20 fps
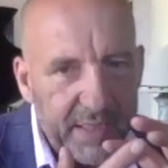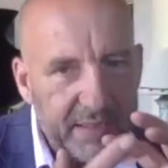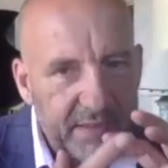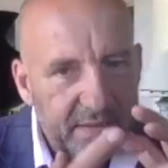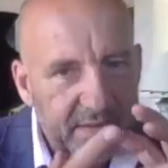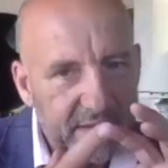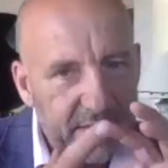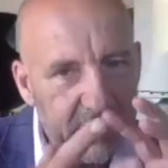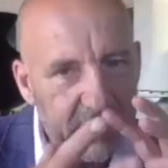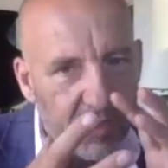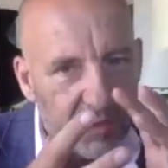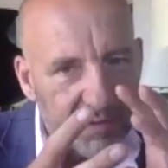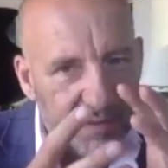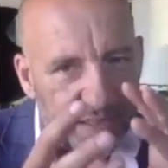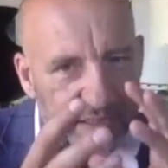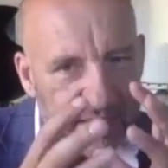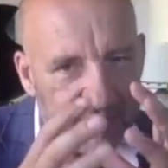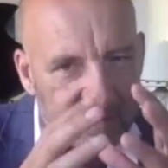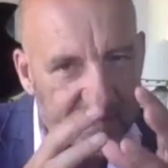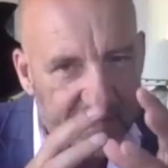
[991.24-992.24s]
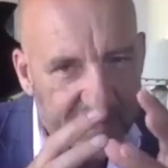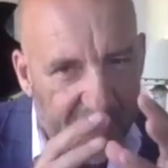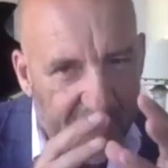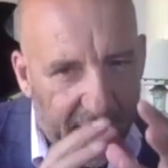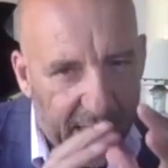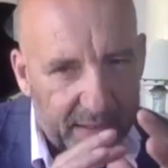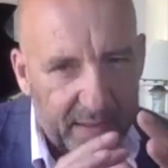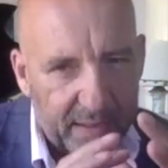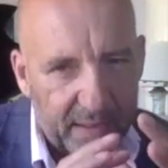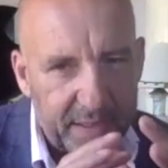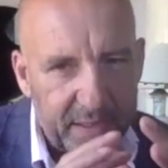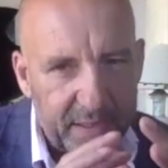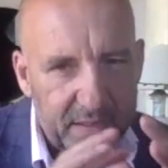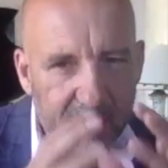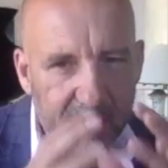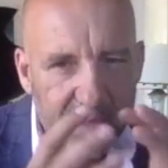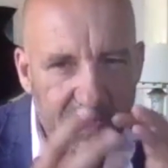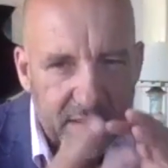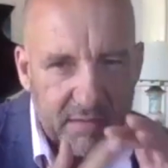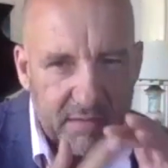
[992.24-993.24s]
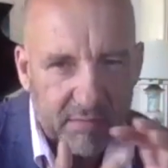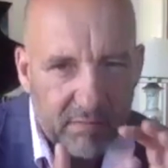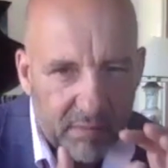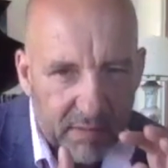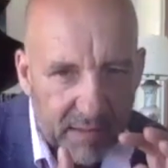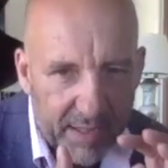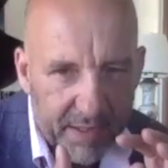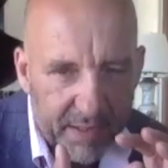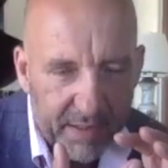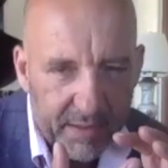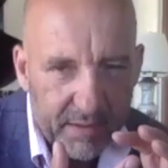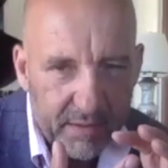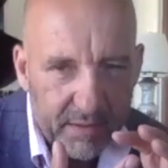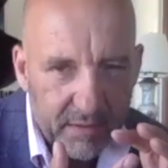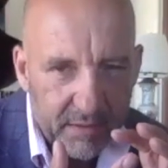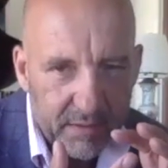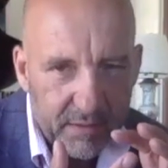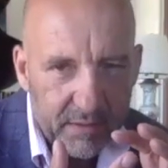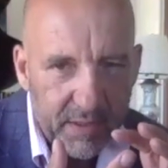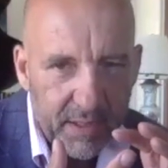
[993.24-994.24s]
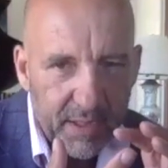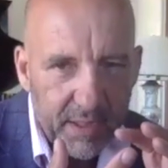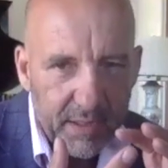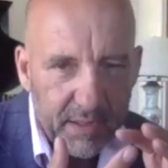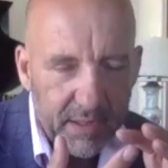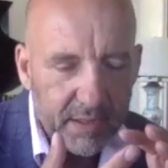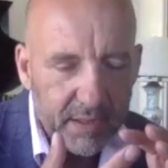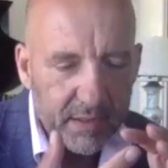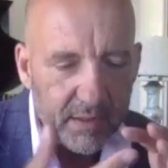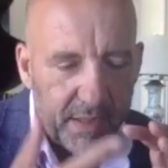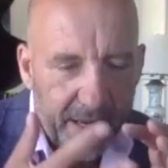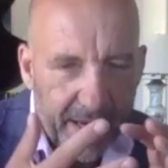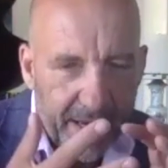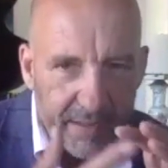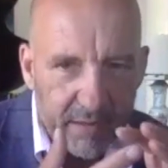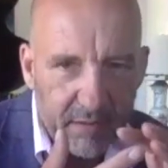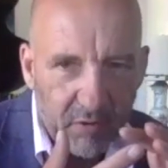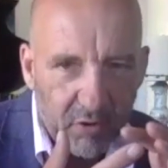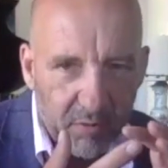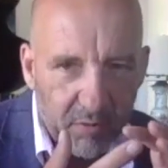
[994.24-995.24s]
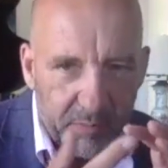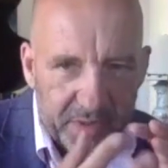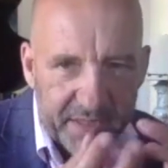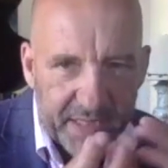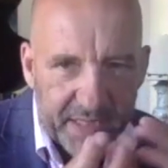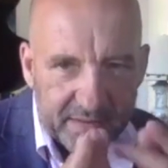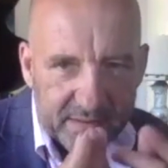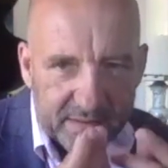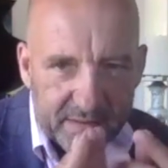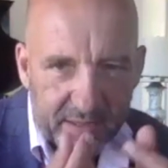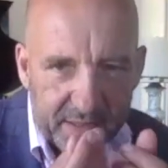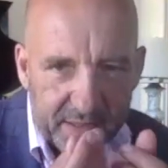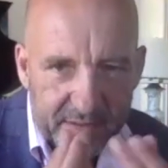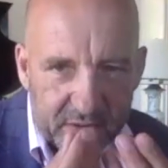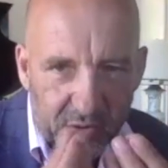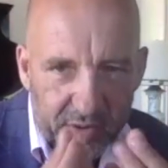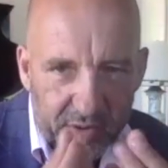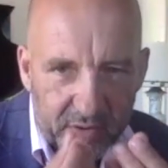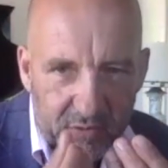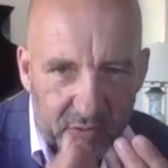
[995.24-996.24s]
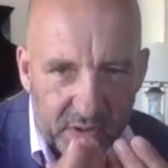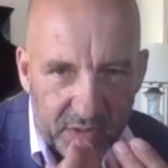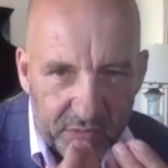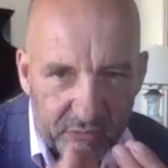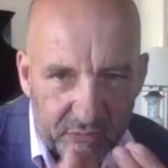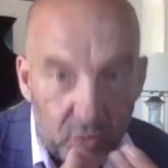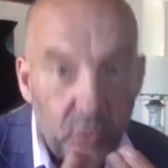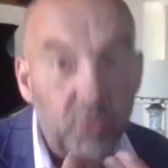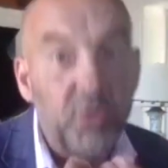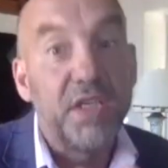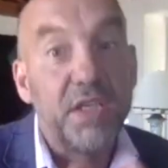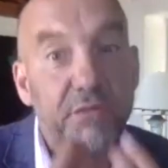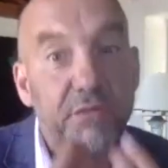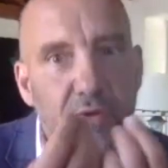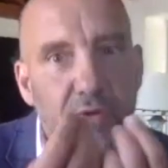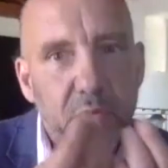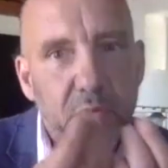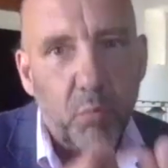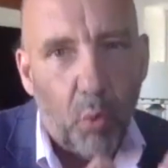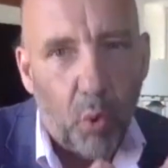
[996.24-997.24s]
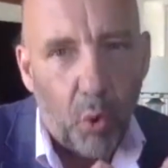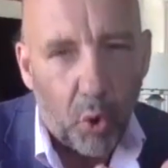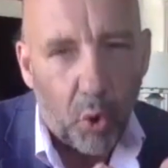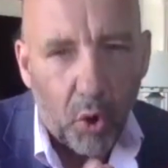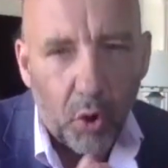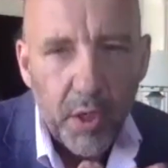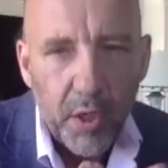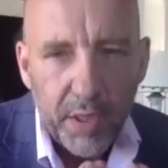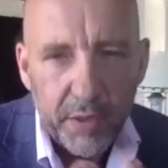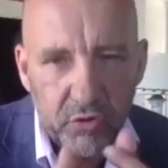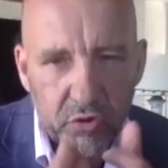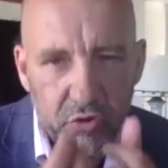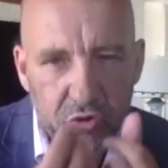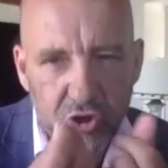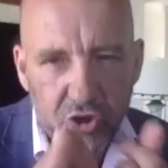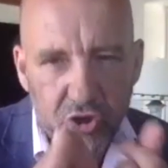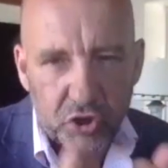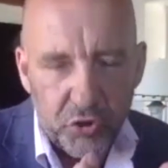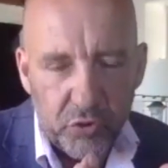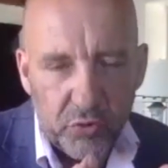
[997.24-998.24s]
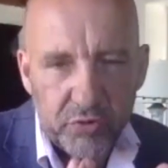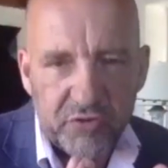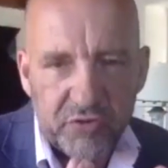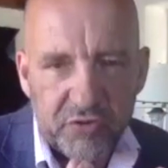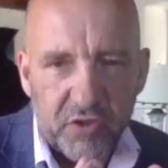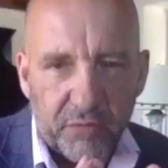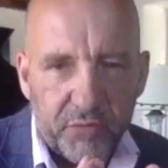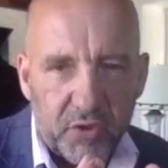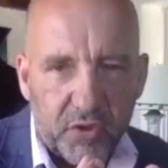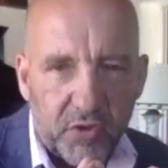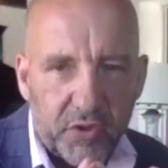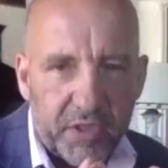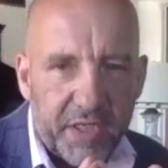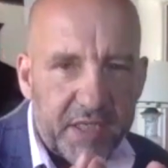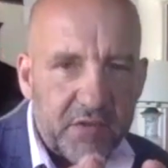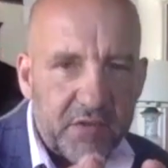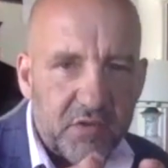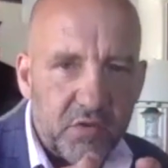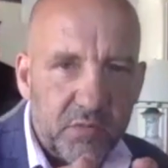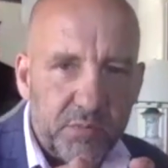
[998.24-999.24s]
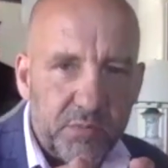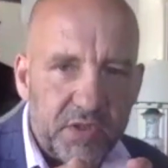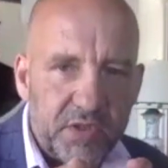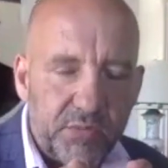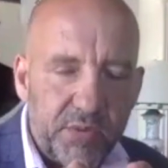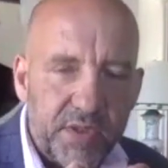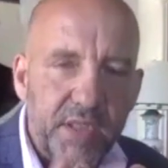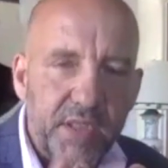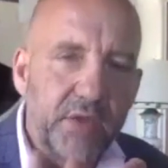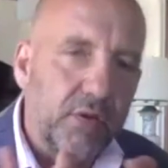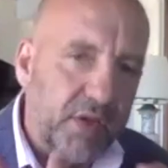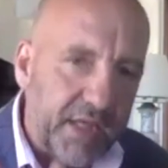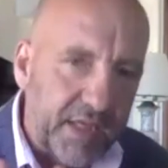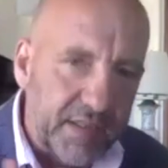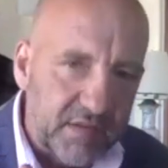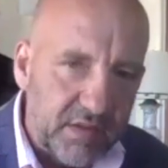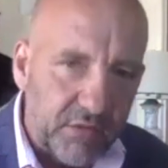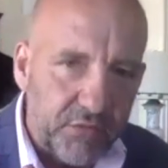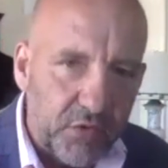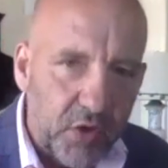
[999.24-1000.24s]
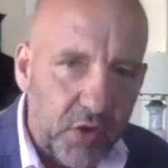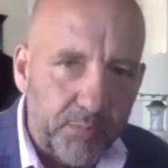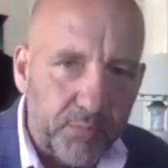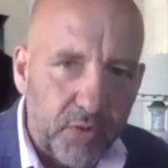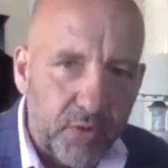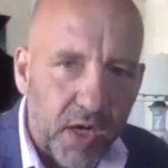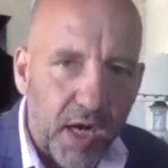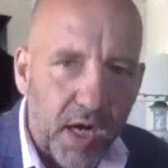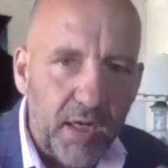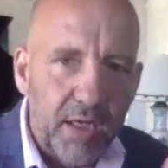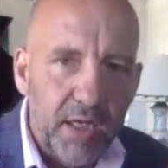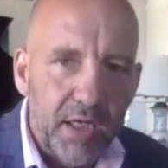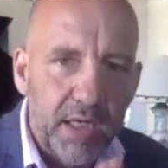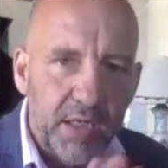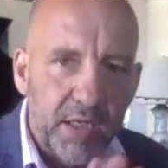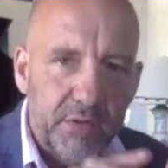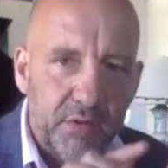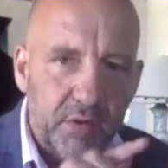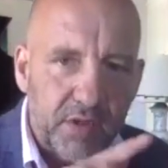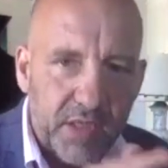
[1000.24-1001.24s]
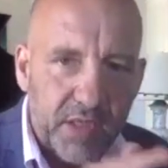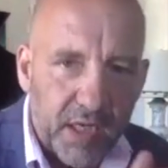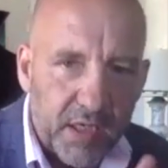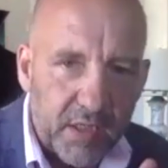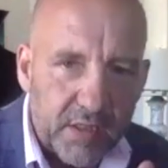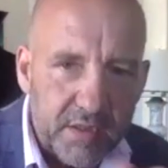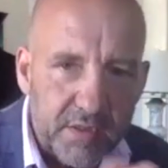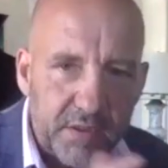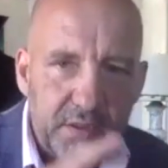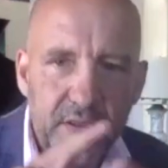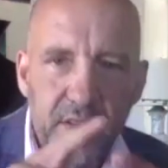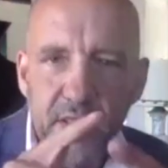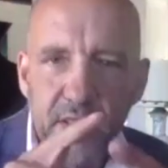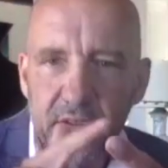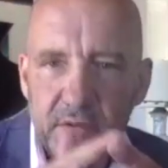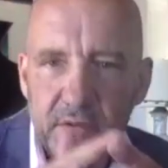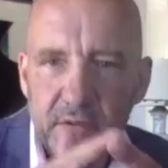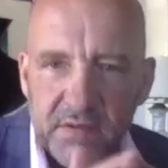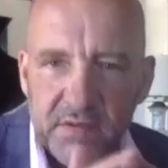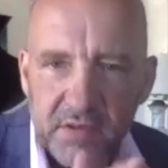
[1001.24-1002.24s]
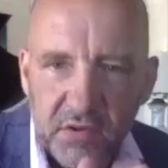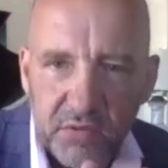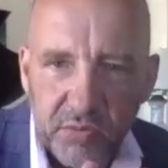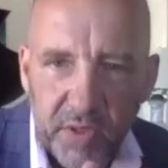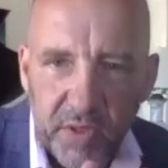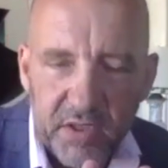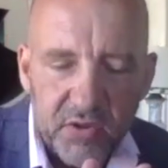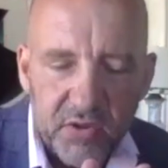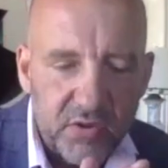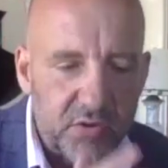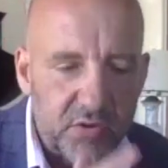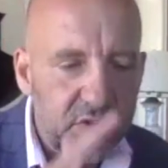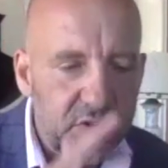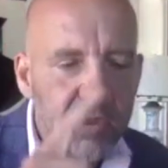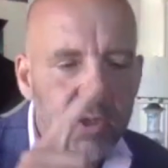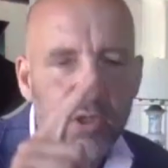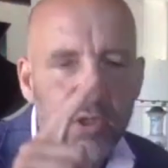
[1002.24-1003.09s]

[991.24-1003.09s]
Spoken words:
is not exactly the literal angle, but that still is going to give you even more the juice of the connection between, in the case of opera, the character, the situation,